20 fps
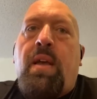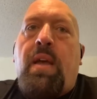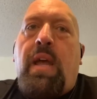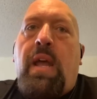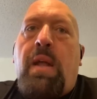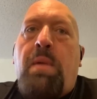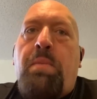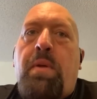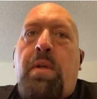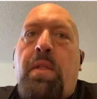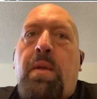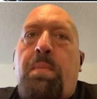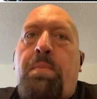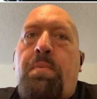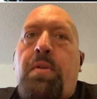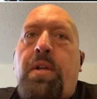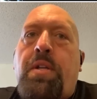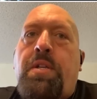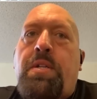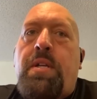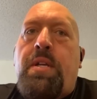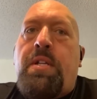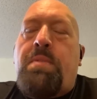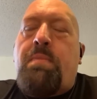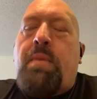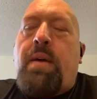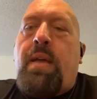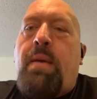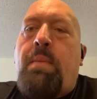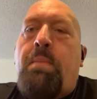and really appreciates
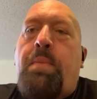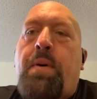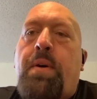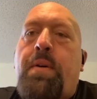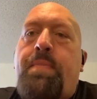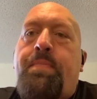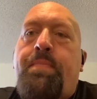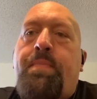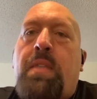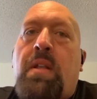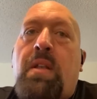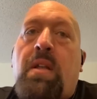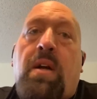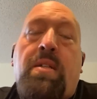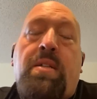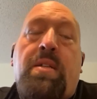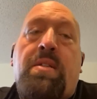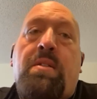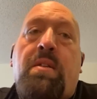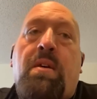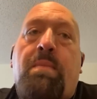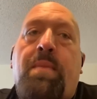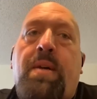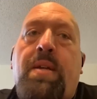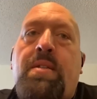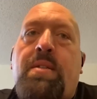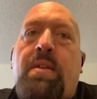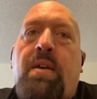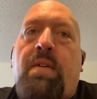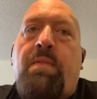my input, and not just on
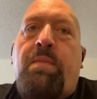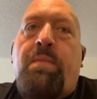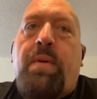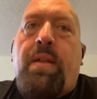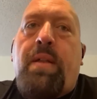myself,